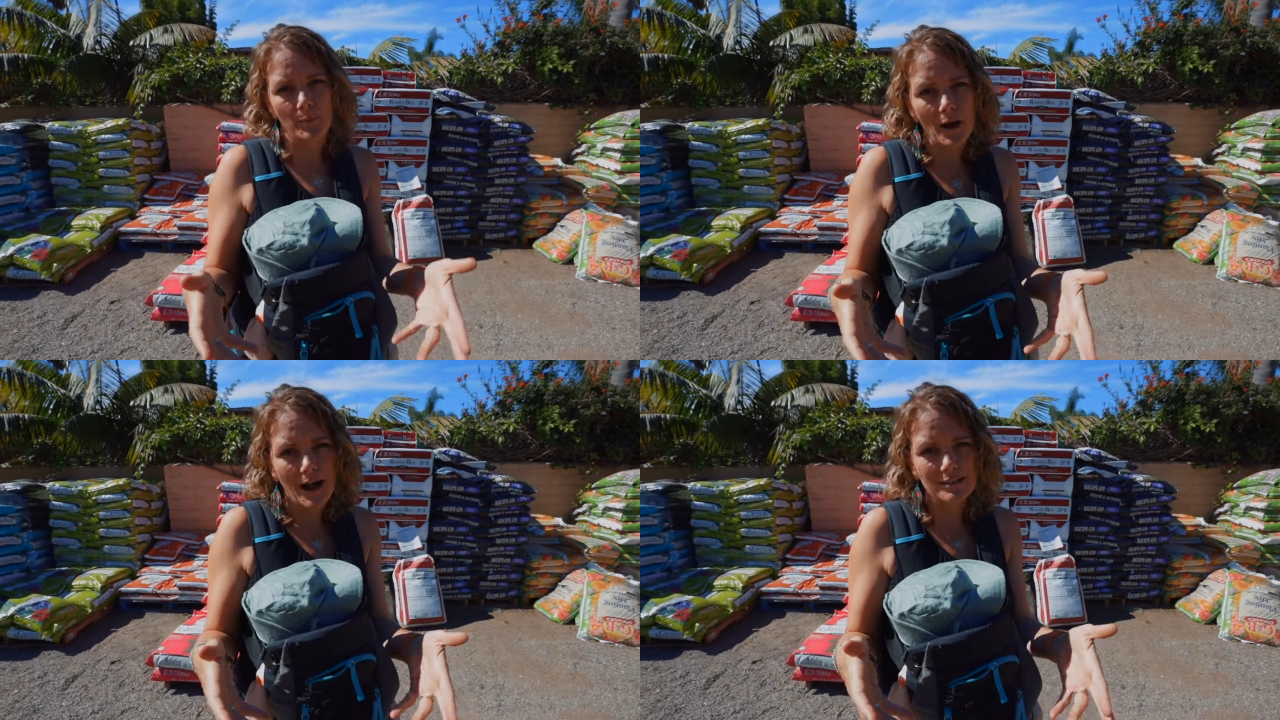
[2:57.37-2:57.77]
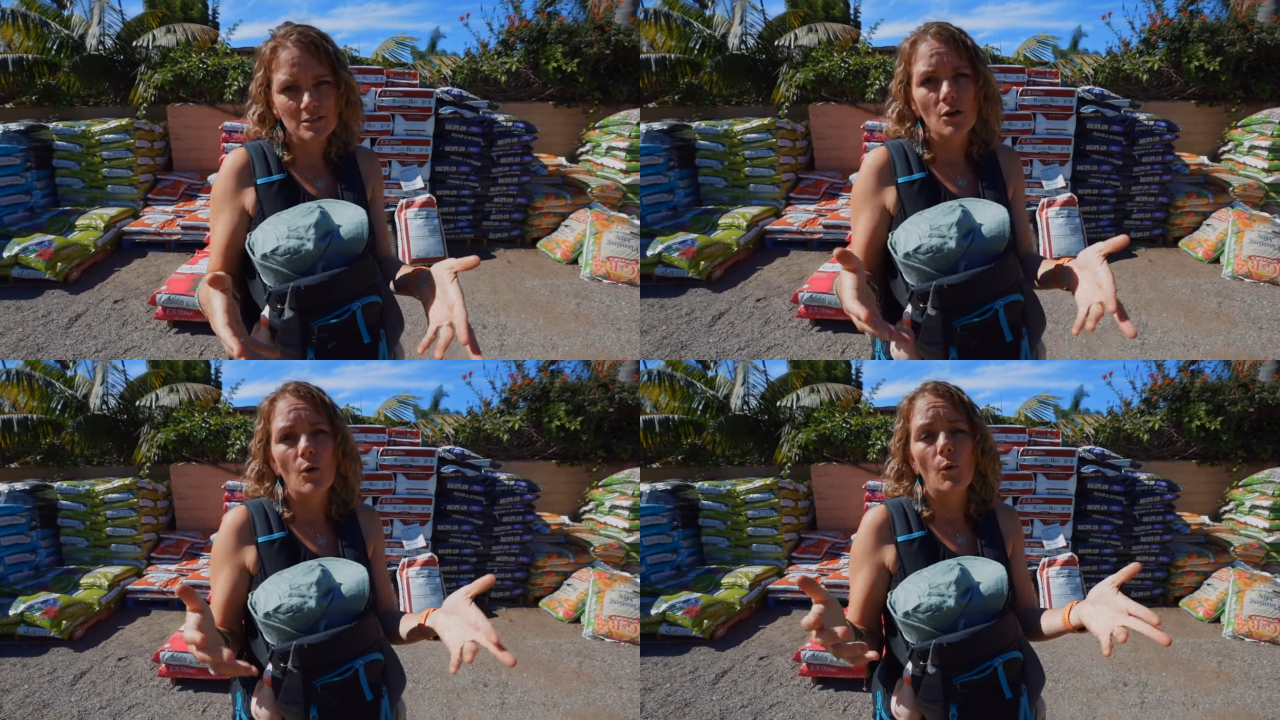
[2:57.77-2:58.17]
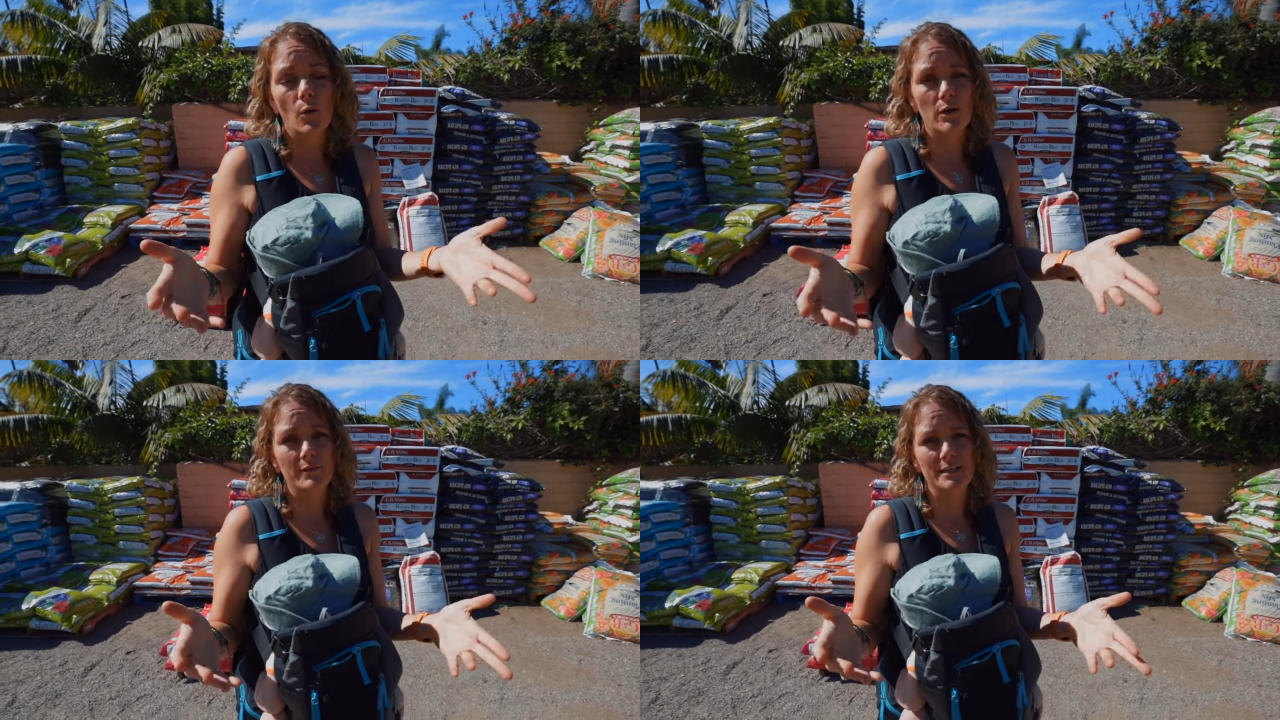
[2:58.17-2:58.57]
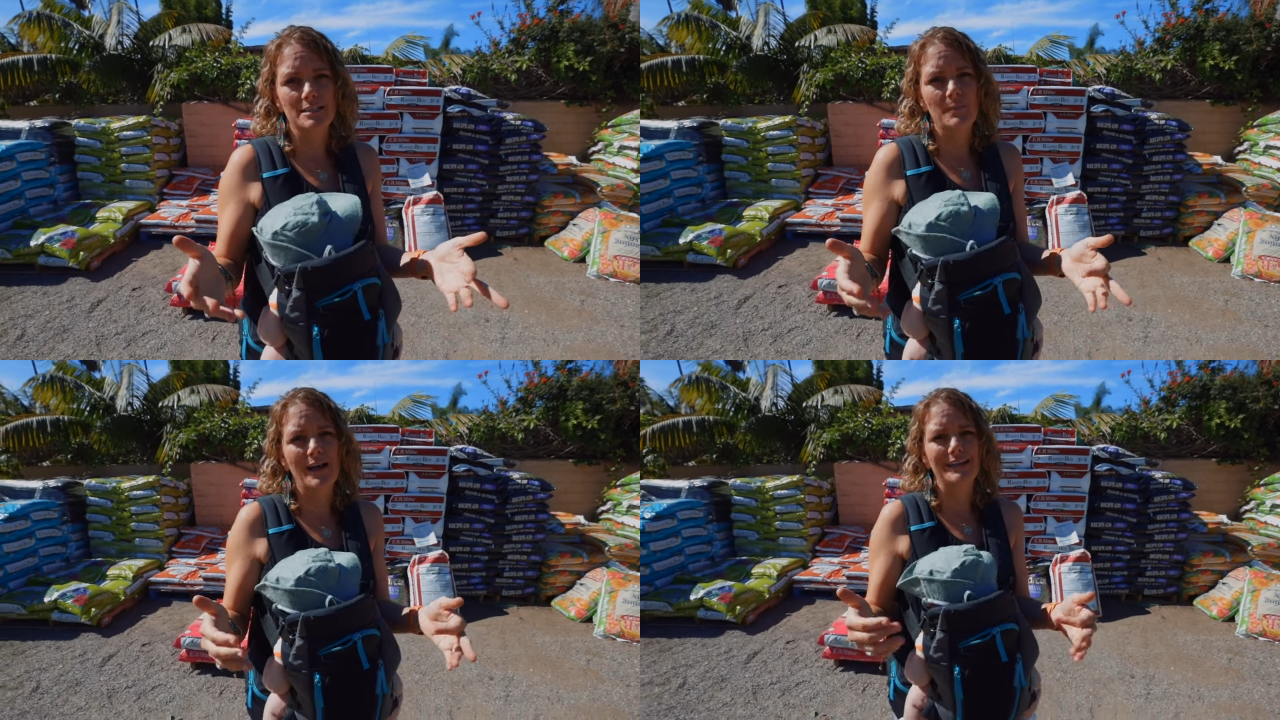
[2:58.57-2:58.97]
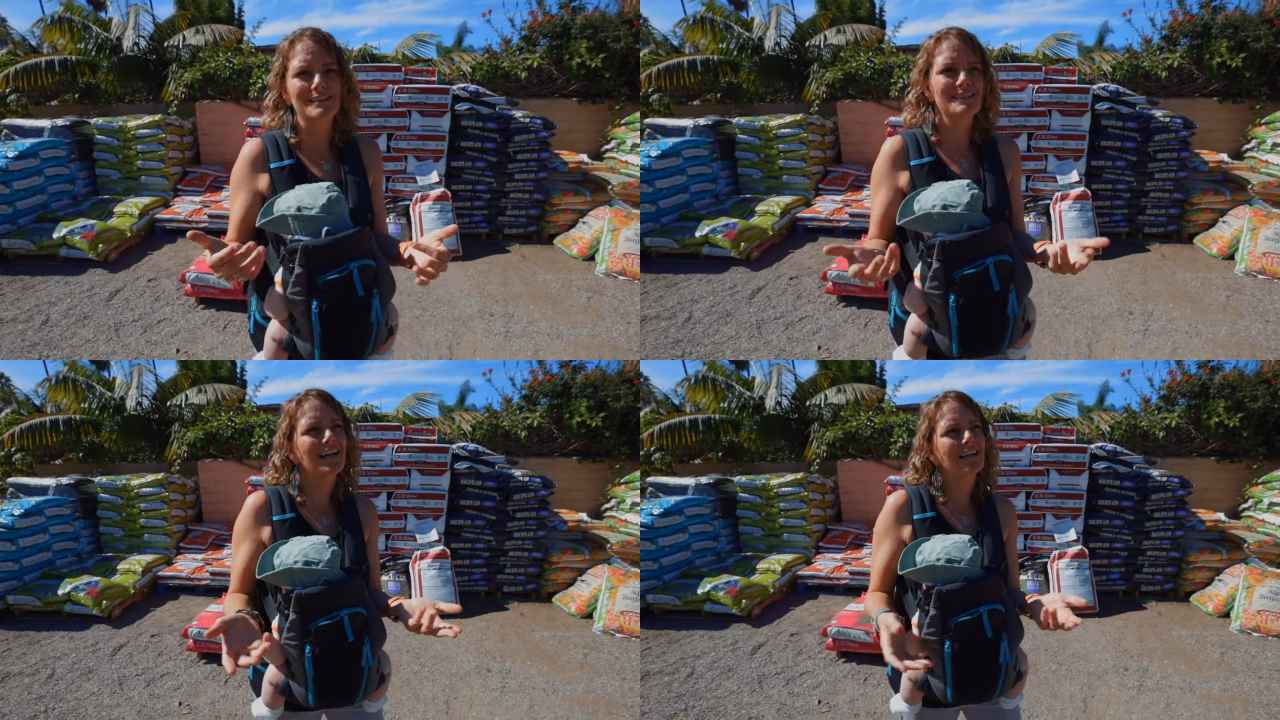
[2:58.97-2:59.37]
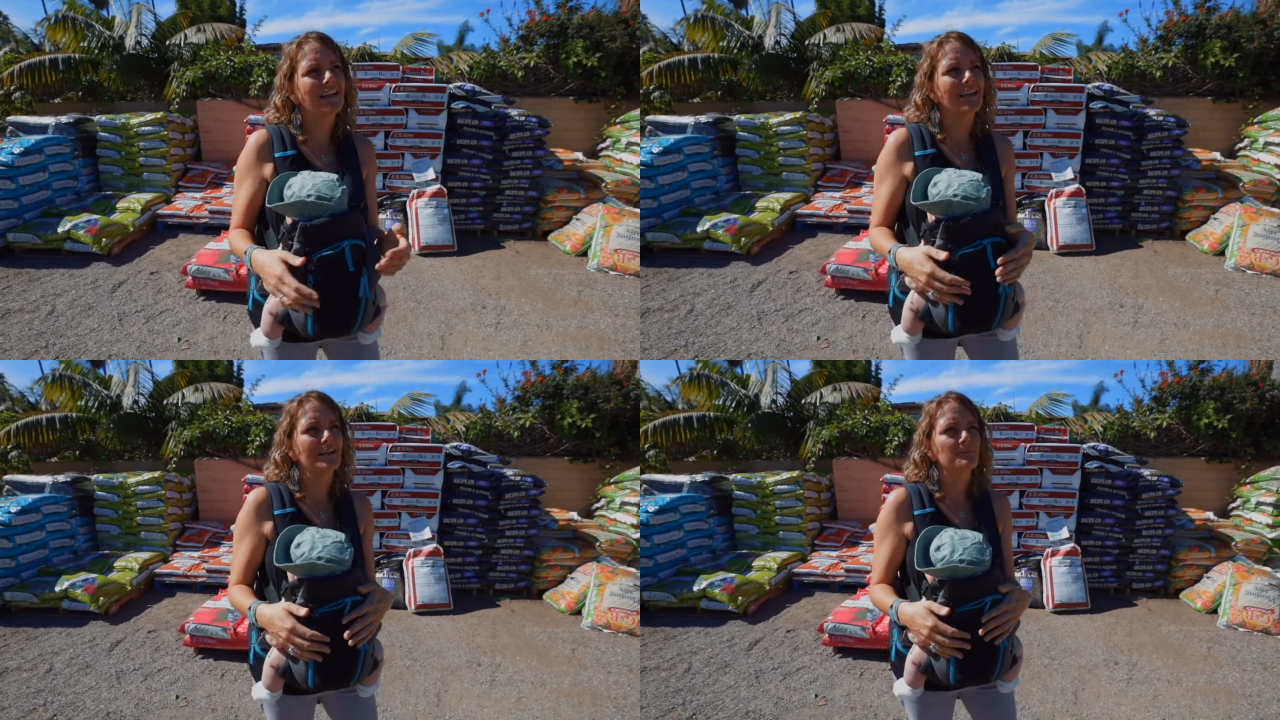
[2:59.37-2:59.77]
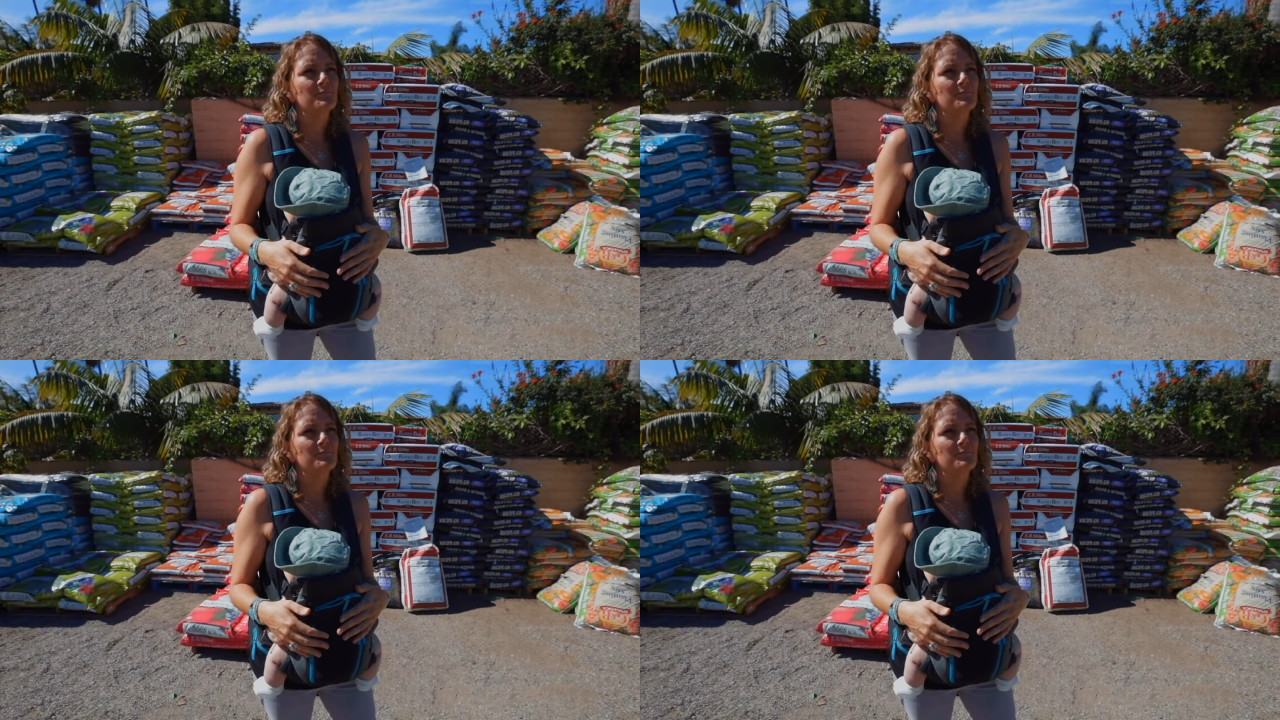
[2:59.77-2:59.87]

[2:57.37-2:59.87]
pot or a raised bed. It's kind of like